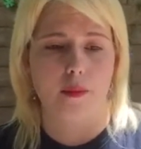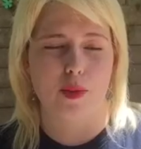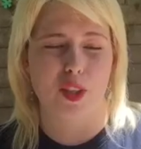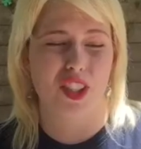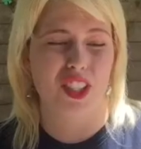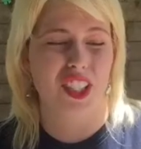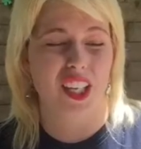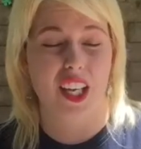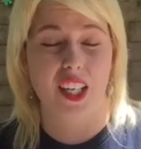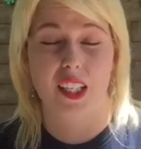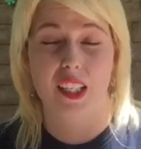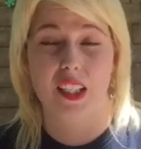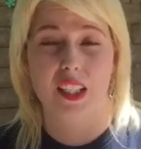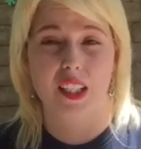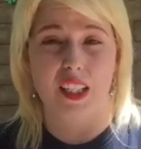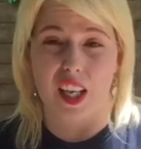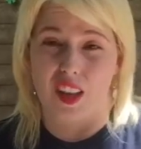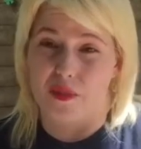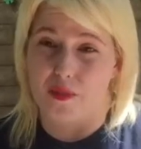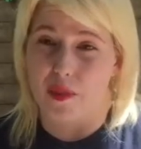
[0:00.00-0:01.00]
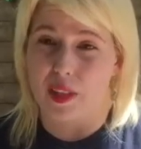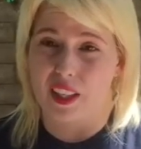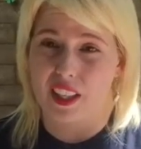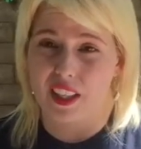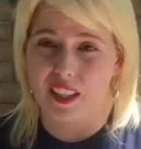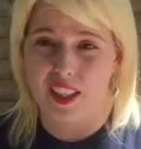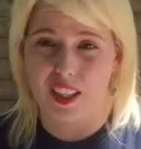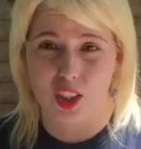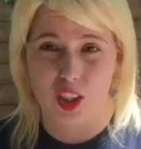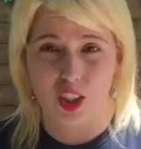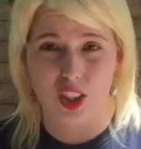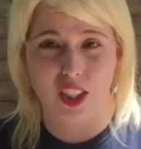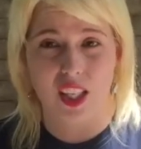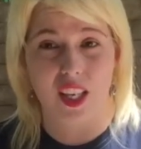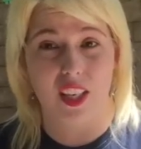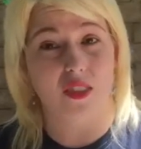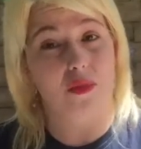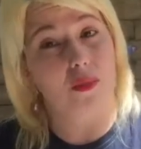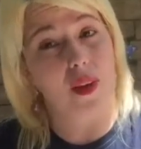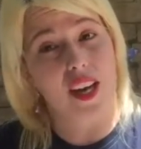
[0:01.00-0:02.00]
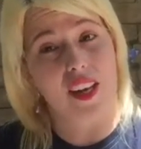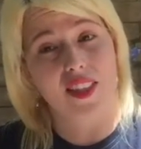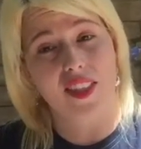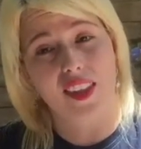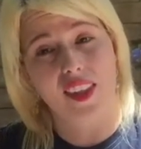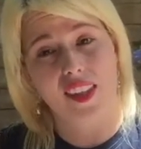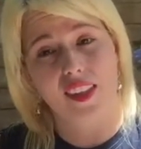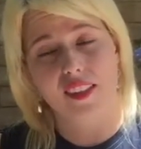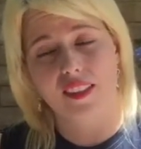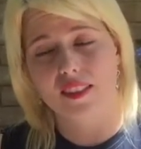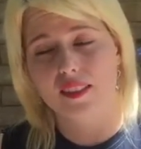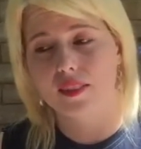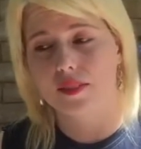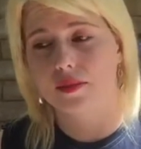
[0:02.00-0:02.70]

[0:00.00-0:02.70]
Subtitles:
just kind of to save money. That's just kind of my thing.